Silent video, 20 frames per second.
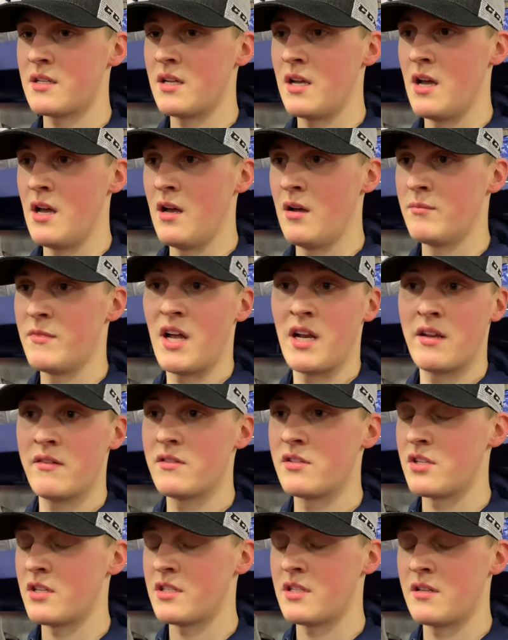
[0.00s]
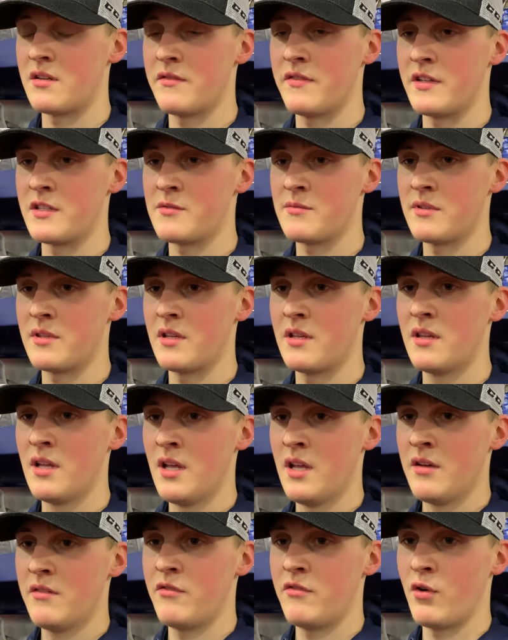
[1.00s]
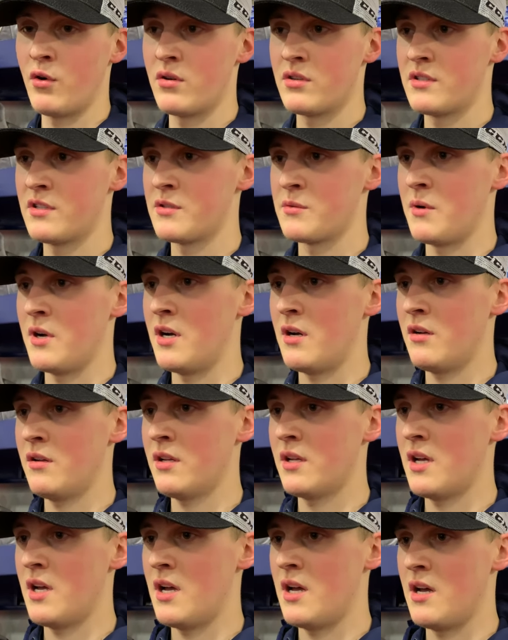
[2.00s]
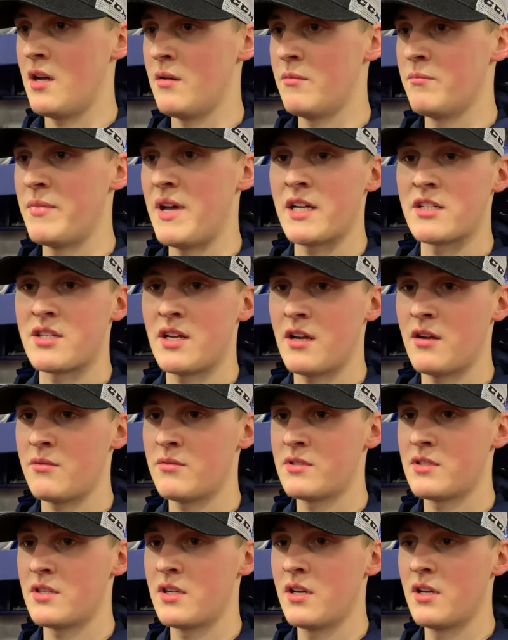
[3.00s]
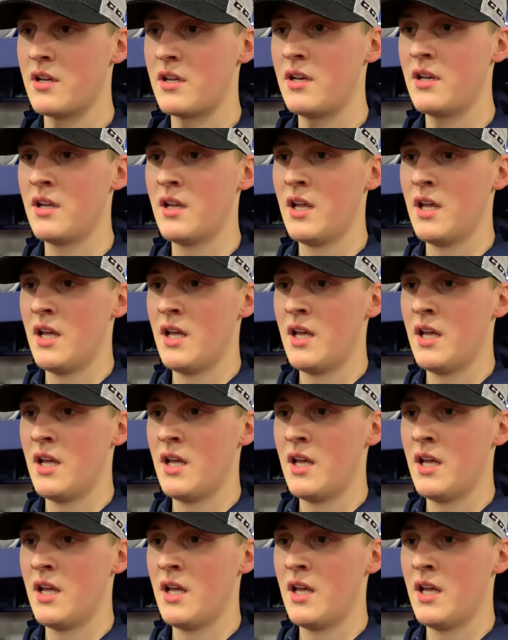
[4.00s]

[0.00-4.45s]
Uh, not even just the defensemen, forwards as well. Um, back check was good.